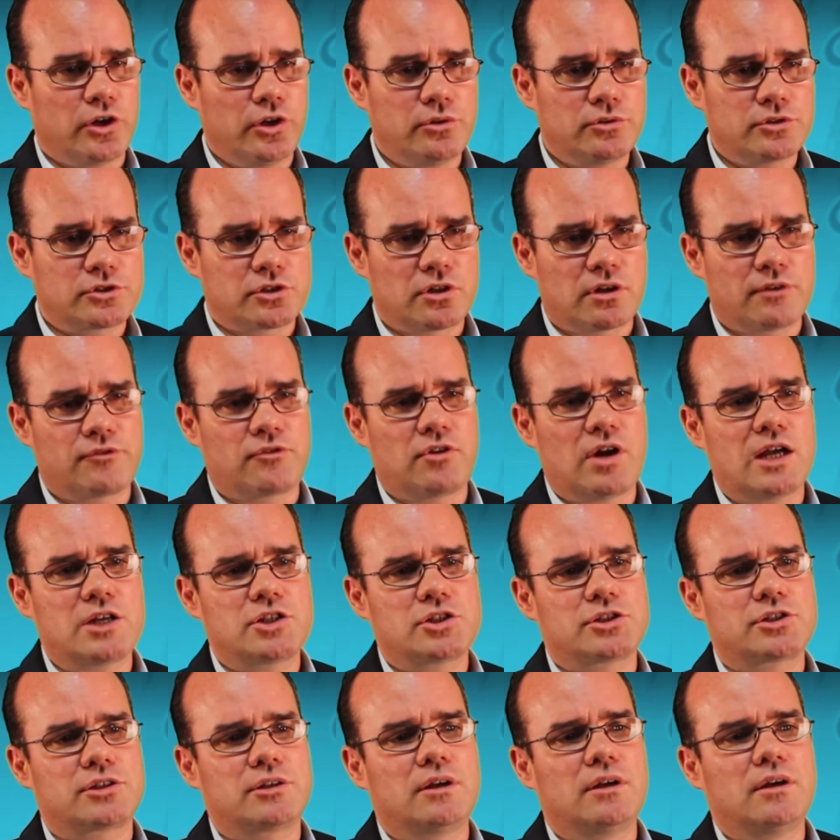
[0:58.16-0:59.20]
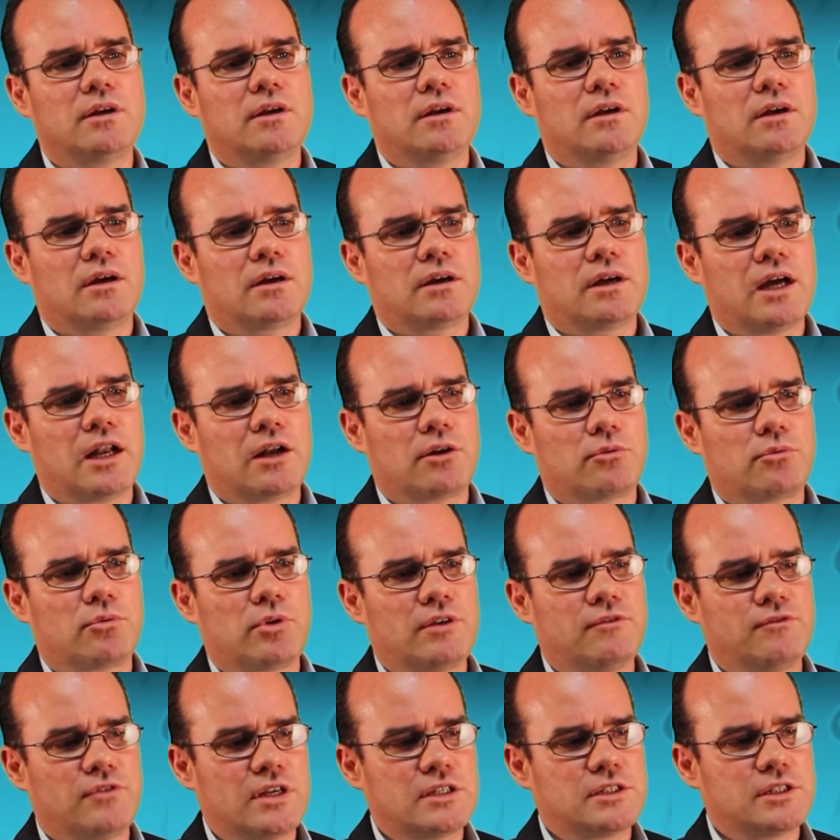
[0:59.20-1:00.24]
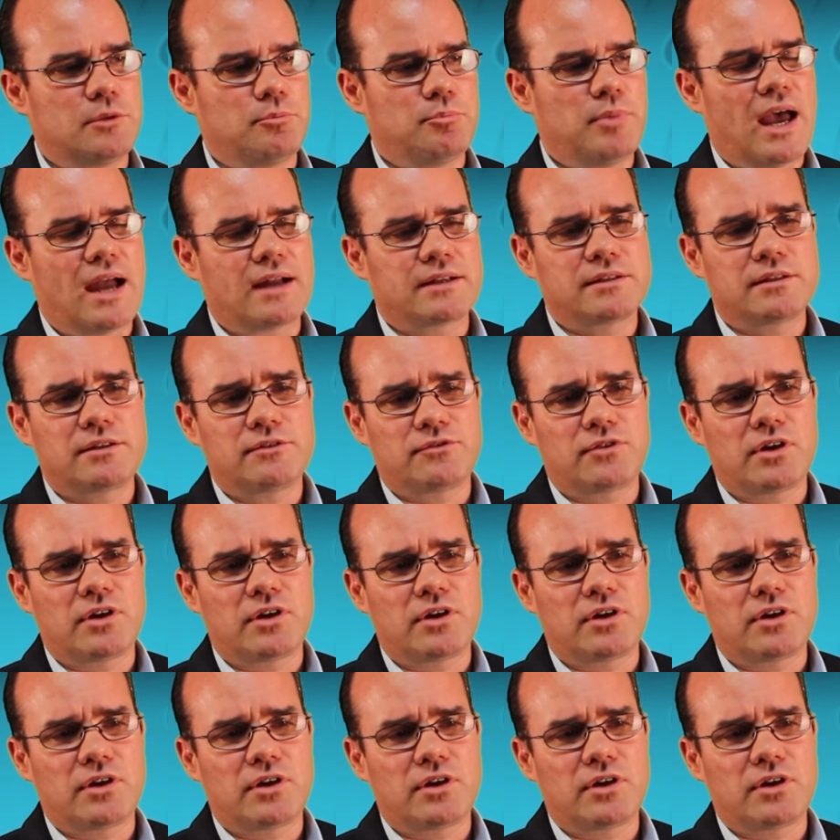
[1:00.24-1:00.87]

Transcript: new, start fresh, kind of revisit back to the